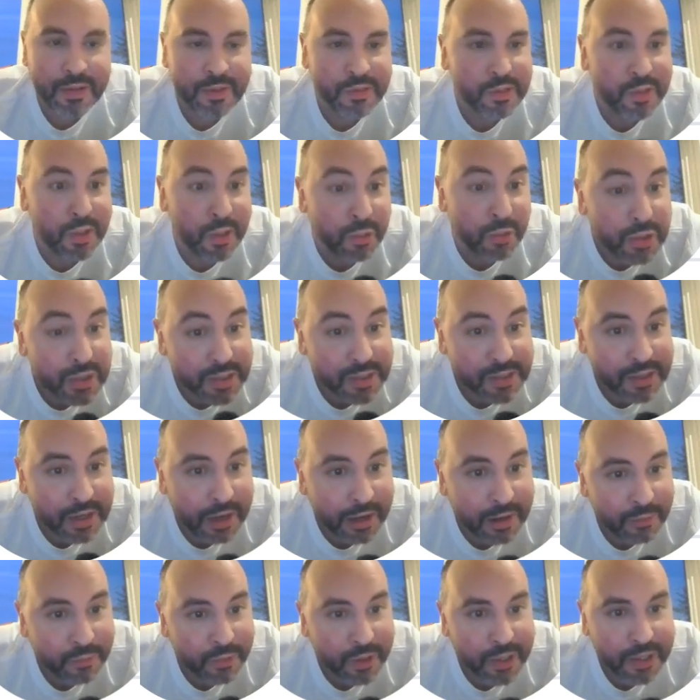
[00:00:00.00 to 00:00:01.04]
It's going
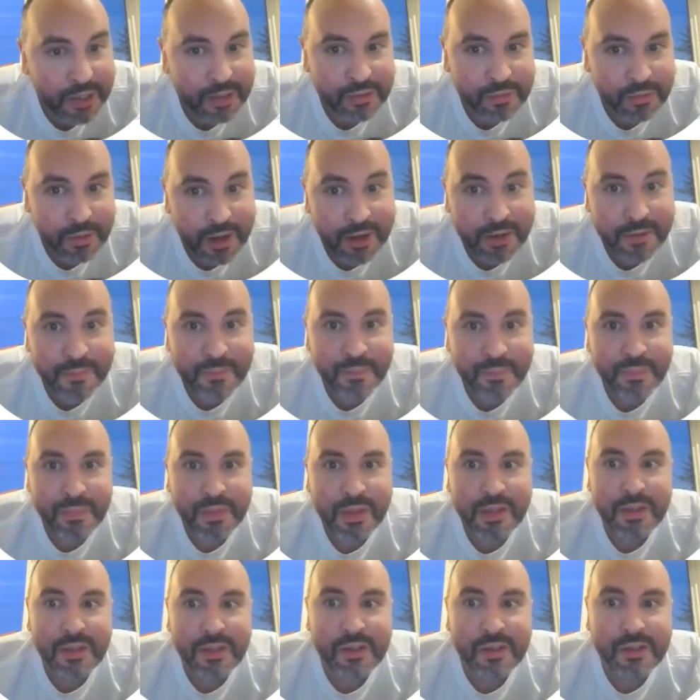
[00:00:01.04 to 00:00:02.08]
sideways, right?
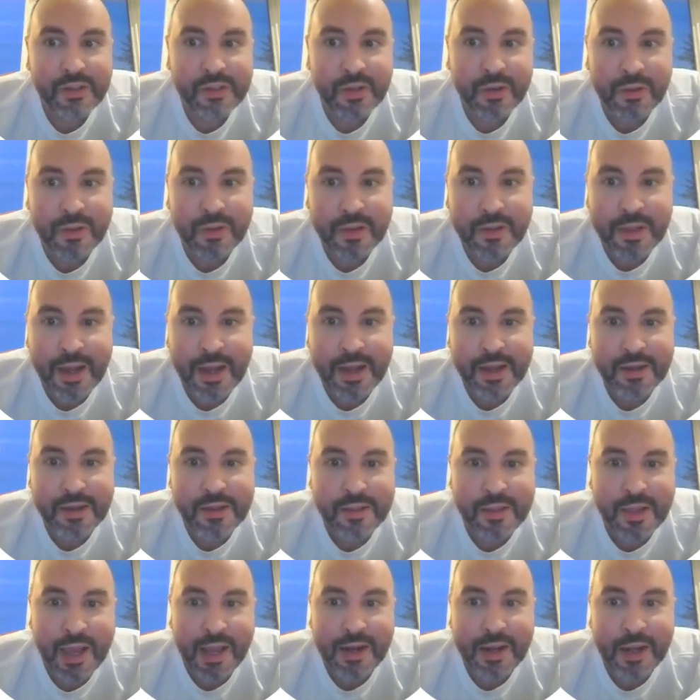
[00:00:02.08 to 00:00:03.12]
So
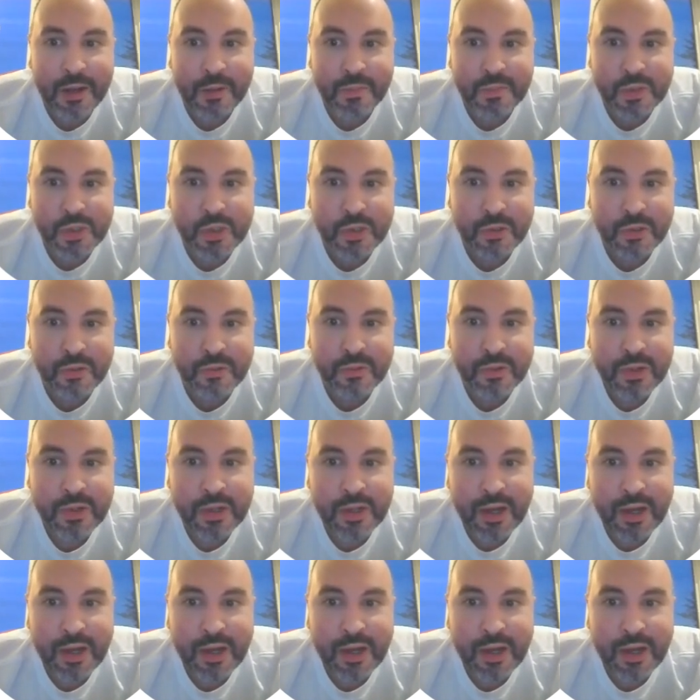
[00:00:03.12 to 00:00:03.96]
that helps you